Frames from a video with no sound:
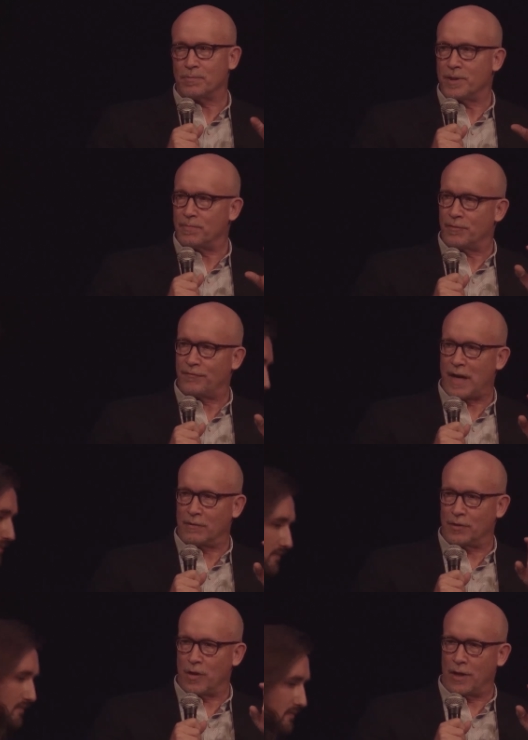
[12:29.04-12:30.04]
a pretty
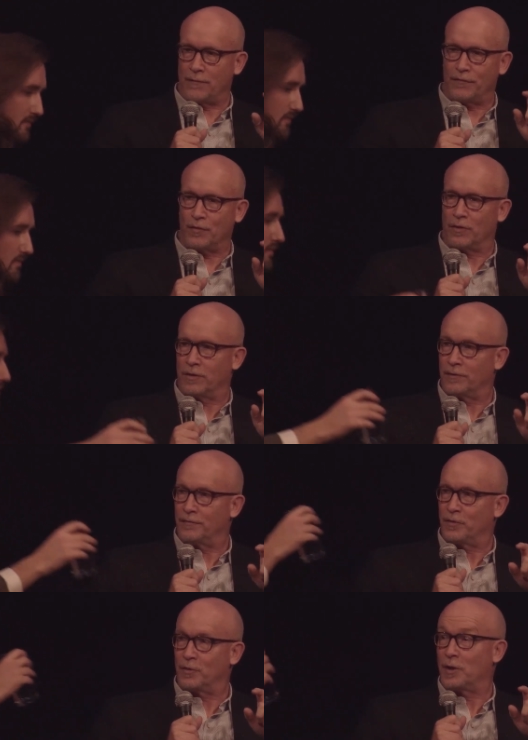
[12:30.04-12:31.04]
profound thought for,
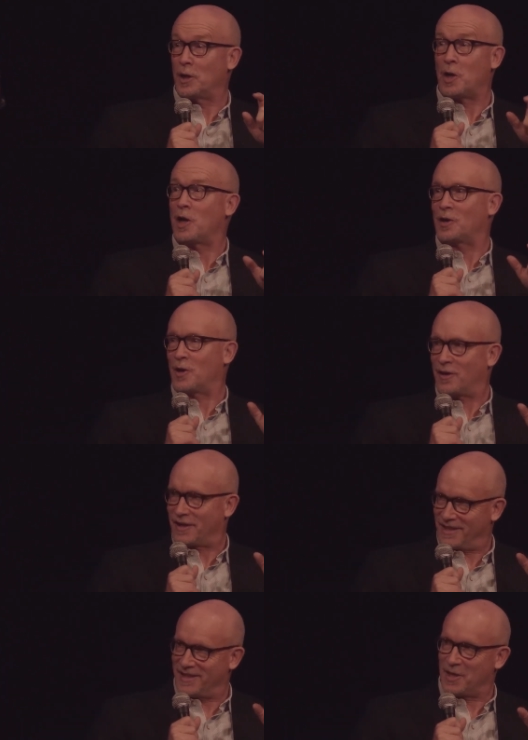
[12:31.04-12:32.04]
for an oligarch,
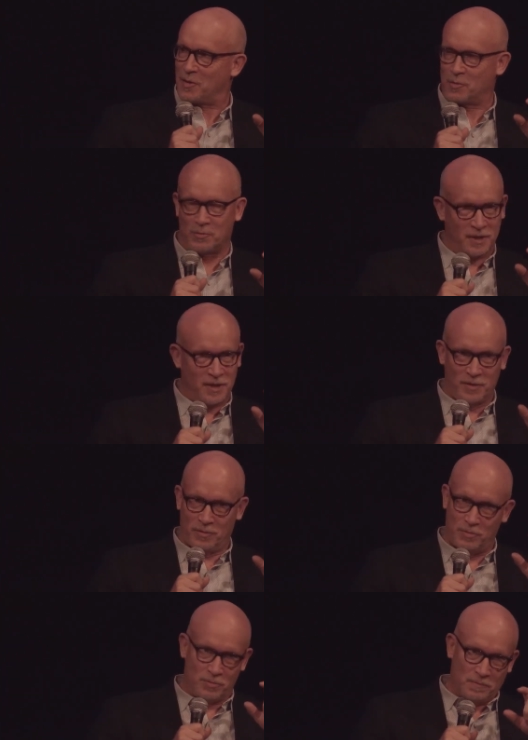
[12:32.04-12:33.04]
you know, who,
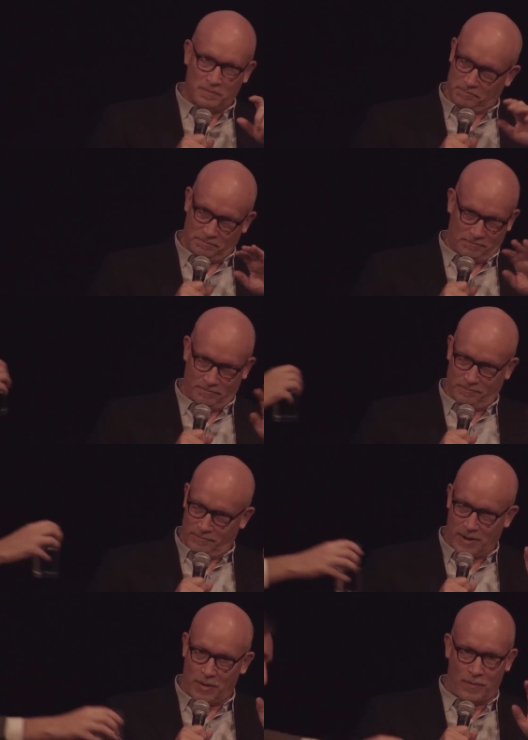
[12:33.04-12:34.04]
who
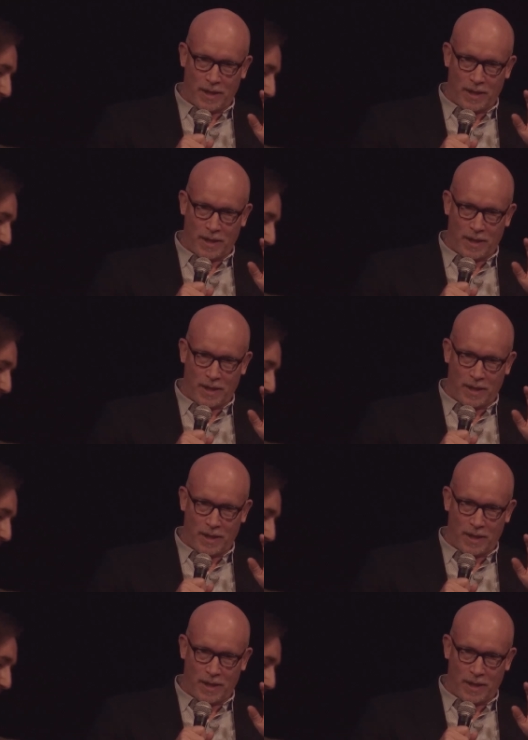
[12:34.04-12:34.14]
you know,